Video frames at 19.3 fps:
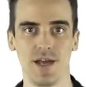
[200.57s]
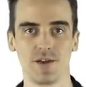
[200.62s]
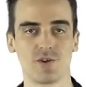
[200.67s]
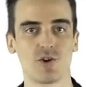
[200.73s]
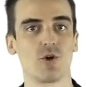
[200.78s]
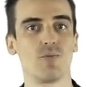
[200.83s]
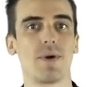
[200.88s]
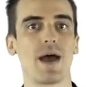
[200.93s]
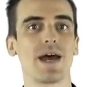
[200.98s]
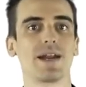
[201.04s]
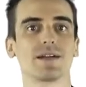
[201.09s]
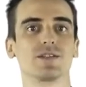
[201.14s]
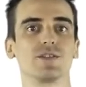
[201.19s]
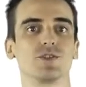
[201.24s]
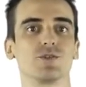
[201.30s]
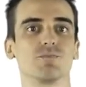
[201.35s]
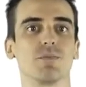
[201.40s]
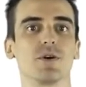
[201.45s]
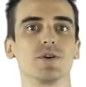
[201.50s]
Chromatic
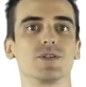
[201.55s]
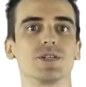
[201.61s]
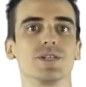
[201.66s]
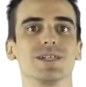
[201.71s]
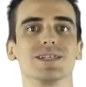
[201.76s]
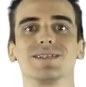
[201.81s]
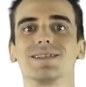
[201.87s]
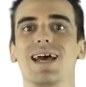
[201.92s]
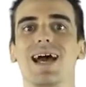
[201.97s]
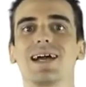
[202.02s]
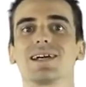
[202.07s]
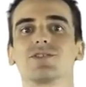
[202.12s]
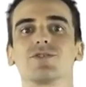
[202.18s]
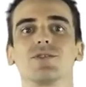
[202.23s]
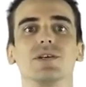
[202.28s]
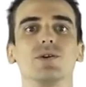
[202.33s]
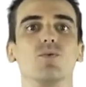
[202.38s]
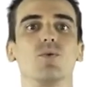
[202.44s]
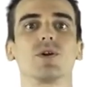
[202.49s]
dispersion is
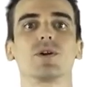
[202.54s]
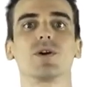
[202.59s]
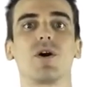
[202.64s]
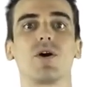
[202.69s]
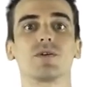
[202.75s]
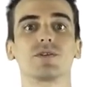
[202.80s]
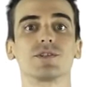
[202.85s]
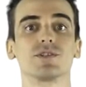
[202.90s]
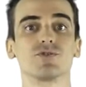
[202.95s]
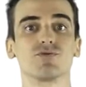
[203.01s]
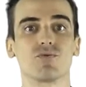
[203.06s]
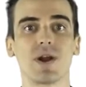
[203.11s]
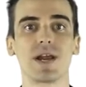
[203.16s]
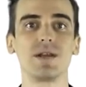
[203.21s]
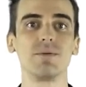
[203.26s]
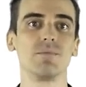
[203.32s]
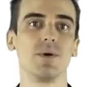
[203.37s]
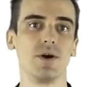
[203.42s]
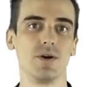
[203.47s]
actually what causes
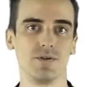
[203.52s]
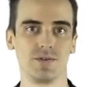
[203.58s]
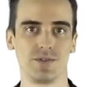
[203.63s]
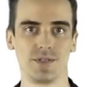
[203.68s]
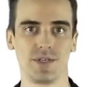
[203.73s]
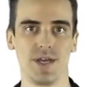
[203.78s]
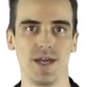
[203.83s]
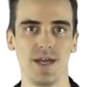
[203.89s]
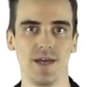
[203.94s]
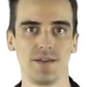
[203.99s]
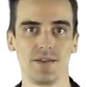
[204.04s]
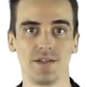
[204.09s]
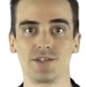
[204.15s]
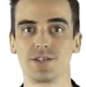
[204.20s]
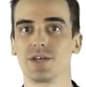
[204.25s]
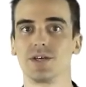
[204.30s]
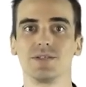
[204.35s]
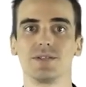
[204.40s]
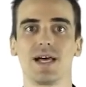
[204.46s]
rainbows. The
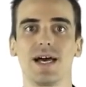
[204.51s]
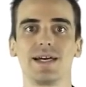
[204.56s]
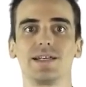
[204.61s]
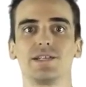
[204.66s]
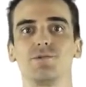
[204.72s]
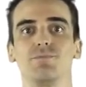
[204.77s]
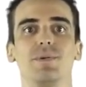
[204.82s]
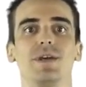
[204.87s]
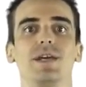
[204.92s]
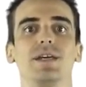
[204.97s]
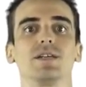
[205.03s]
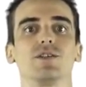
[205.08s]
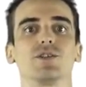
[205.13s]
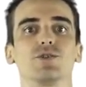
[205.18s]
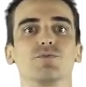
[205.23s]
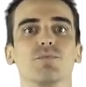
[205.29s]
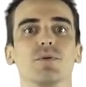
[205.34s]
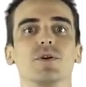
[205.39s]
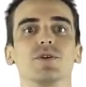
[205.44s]
sunlight is being
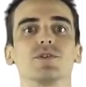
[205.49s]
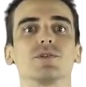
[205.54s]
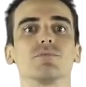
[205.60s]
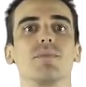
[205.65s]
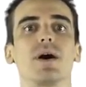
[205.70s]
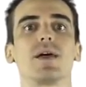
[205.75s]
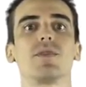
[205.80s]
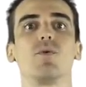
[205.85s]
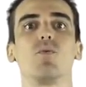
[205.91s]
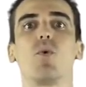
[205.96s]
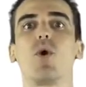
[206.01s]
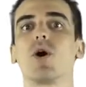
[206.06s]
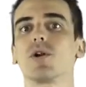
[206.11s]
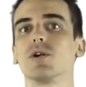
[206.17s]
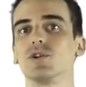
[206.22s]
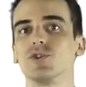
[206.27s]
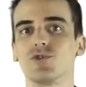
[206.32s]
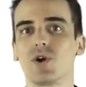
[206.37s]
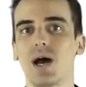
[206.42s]
dispersed by the
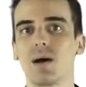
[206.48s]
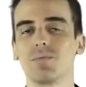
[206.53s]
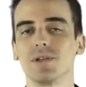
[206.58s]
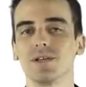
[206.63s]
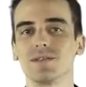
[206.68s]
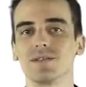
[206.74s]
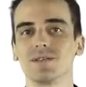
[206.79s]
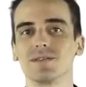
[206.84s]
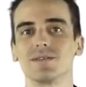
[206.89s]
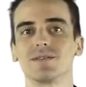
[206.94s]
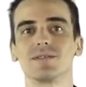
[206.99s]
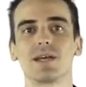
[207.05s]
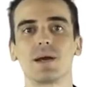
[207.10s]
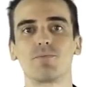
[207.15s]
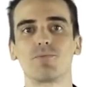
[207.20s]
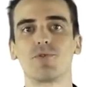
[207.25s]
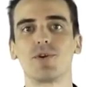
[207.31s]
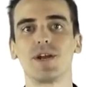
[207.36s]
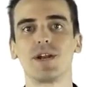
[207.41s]
water droplets,
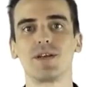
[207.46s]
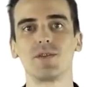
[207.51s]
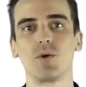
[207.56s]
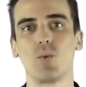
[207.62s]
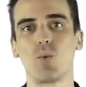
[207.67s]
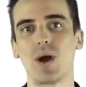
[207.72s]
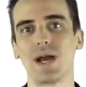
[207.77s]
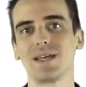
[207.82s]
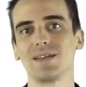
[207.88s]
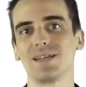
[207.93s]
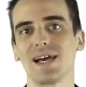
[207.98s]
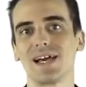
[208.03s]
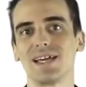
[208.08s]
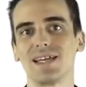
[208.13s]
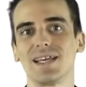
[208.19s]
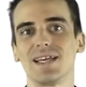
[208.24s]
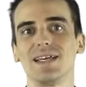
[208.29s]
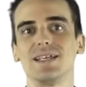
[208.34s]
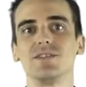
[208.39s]
separating the white
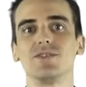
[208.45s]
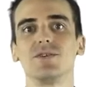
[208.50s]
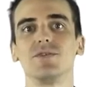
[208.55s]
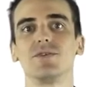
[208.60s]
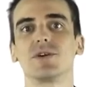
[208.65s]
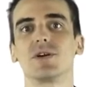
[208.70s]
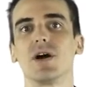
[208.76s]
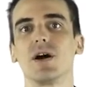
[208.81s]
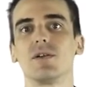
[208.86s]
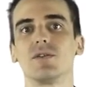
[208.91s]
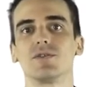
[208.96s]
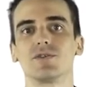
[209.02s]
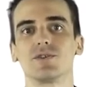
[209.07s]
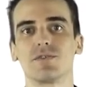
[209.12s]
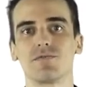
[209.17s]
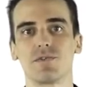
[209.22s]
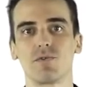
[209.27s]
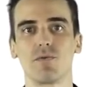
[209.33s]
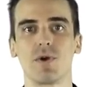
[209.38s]
light into the colors
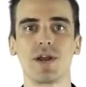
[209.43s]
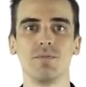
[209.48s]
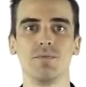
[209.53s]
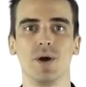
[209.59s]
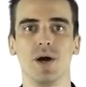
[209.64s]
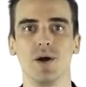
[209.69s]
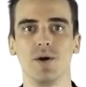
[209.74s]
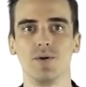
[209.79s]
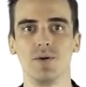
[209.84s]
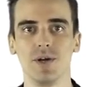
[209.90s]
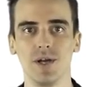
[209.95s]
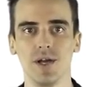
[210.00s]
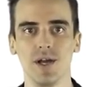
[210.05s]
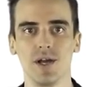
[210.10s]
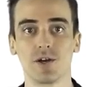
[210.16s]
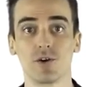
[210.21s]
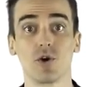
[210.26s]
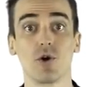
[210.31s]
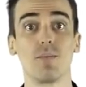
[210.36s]
of the rainbow.
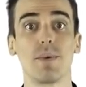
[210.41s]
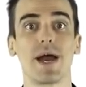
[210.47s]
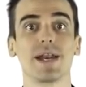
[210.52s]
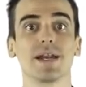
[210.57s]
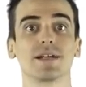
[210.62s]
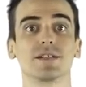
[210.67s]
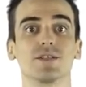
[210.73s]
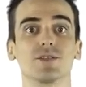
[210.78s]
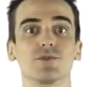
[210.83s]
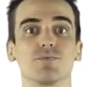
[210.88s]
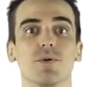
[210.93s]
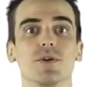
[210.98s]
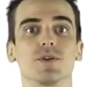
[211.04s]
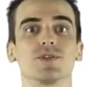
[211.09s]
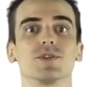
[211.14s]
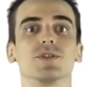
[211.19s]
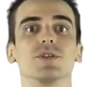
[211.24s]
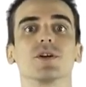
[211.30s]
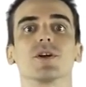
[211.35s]
Chromatic
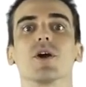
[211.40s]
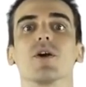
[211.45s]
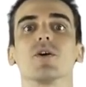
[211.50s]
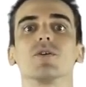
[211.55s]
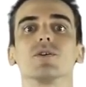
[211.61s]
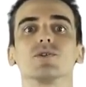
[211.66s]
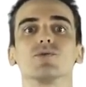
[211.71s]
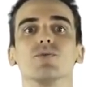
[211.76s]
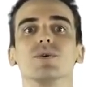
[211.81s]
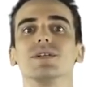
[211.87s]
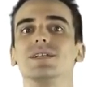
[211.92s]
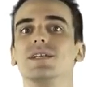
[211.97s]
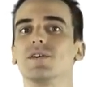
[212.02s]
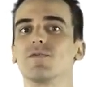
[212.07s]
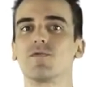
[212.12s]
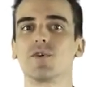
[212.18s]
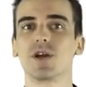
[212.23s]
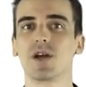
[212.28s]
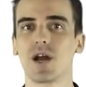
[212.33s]
dispersion occurs when
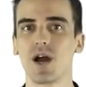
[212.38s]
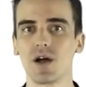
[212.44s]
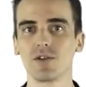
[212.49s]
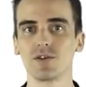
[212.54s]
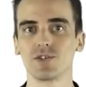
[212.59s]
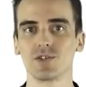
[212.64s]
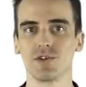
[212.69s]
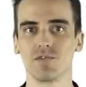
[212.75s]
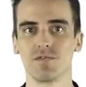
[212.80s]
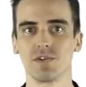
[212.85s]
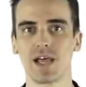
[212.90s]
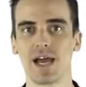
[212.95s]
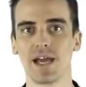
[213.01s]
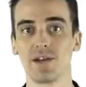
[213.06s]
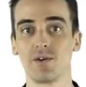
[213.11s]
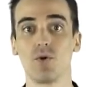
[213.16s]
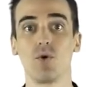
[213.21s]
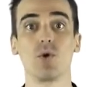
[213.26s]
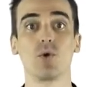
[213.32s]
different colors of
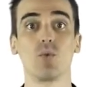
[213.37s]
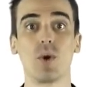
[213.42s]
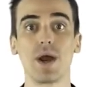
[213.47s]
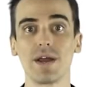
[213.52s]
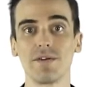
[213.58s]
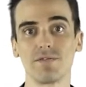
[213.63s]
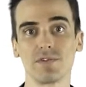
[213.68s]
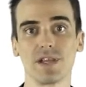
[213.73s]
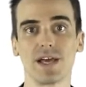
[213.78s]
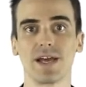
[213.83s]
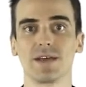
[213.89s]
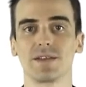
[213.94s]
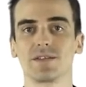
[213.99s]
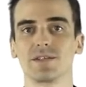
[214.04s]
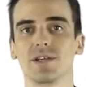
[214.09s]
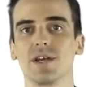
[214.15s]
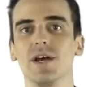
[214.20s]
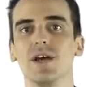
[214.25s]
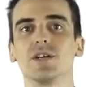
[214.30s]
light or
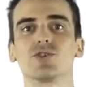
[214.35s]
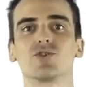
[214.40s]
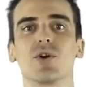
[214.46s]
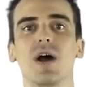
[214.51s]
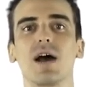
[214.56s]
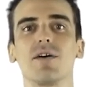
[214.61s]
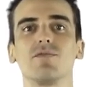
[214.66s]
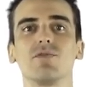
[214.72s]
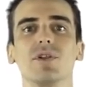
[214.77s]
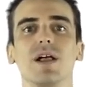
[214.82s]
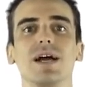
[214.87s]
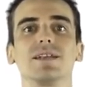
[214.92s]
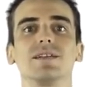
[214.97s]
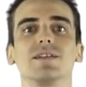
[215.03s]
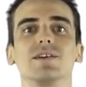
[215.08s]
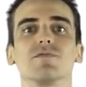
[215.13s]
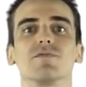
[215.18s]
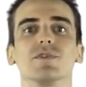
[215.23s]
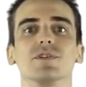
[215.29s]
wavelengths travel
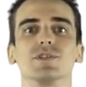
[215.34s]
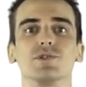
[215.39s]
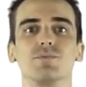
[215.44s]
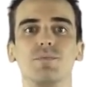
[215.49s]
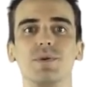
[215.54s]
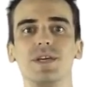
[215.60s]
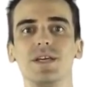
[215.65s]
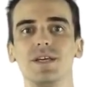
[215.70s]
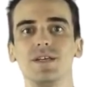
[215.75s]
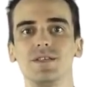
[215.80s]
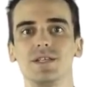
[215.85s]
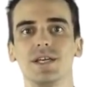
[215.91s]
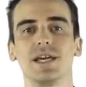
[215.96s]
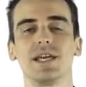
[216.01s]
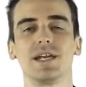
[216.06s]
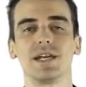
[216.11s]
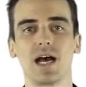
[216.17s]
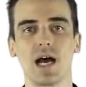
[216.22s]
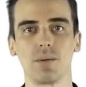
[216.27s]
at different speeds
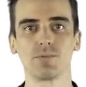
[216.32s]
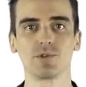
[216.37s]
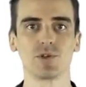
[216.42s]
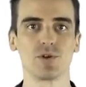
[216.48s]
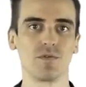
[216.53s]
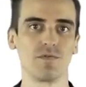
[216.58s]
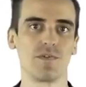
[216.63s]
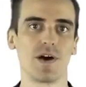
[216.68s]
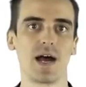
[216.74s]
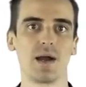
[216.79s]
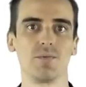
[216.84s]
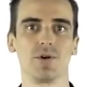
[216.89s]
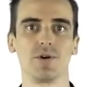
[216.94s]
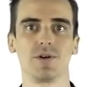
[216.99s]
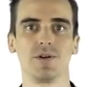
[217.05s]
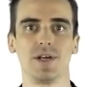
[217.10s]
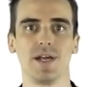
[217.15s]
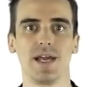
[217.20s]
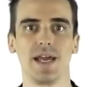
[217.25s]
in an optical
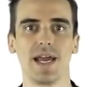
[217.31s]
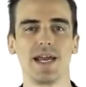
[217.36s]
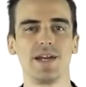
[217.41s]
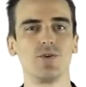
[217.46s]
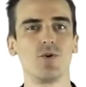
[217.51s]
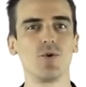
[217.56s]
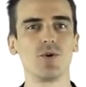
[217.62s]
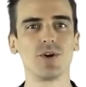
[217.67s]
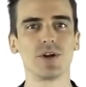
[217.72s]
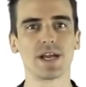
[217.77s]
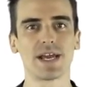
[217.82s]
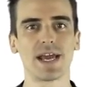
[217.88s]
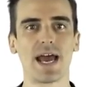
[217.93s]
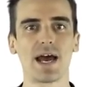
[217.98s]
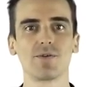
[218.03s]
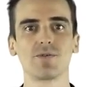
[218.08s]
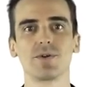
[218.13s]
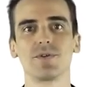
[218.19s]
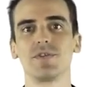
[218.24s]
fiber. In order to
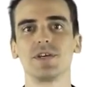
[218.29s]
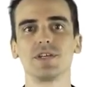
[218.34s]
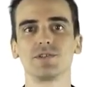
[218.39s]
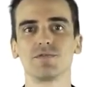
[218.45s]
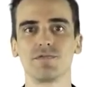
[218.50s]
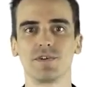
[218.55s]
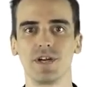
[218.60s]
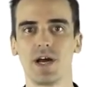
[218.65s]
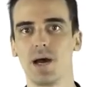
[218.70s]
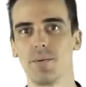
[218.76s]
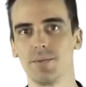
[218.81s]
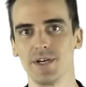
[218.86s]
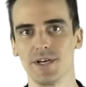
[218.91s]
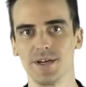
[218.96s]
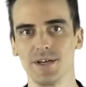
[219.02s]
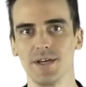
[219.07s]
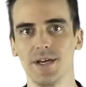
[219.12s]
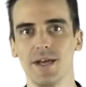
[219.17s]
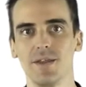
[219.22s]
counter this
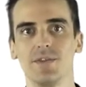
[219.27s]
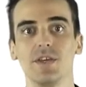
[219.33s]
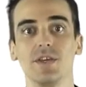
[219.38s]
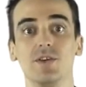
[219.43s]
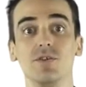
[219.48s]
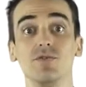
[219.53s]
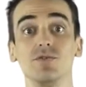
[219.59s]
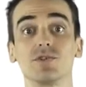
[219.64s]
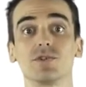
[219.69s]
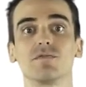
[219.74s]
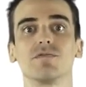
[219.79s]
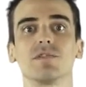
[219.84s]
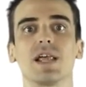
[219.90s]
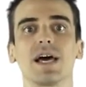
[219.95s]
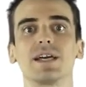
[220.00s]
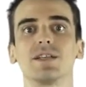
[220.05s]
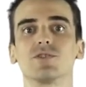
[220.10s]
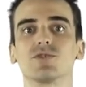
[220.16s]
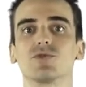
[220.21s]
phenomena, the use of
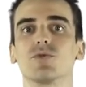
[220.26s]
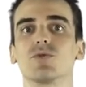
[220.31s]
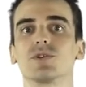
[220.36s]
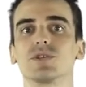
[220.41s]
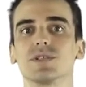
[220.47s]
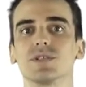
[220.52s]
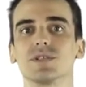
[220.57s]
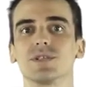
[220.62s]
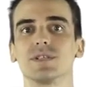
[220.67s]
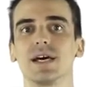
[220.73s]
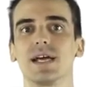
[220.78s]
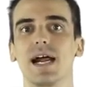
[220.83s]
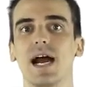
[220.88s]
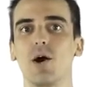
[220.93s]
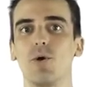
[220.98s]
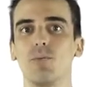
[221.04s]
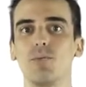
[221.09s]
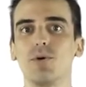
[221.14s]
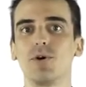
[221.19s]
light sources that
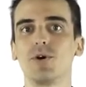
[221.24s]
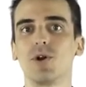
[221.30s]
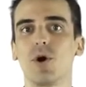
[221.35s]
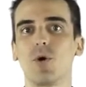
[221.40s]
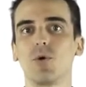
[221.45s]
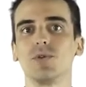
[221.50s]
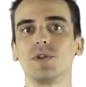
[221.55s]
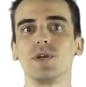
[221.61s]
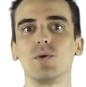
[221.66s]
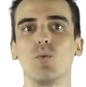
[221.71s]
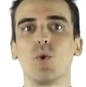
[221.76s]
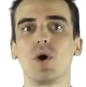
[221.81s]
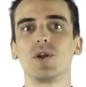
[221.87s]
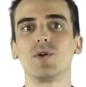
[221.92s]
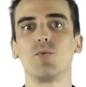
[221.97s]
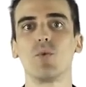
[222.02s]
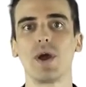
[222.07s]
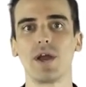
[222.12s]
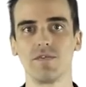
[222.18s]
output only
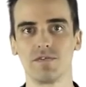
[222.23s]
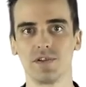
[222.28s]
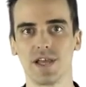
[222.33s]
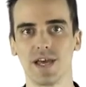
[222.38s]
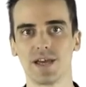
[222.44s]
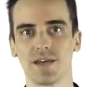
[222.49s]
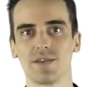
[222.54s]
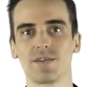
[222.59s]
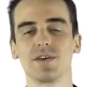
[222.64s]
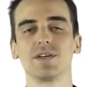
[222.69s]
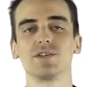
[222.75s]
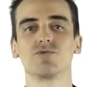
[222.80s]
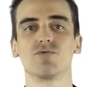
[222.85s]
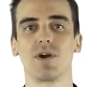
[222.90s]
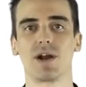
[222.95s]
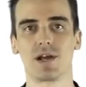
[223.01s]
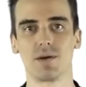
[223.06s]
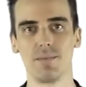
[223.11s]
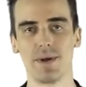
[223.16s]
one wavelength is
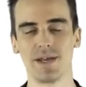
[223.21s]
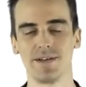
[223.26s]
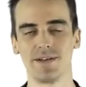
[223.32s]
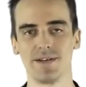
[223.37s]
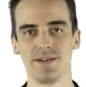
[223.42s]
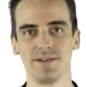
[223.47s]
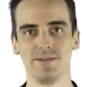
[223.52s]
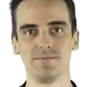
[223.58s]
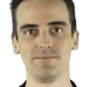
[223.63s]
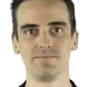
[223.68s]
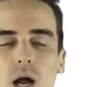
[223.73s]
recommended.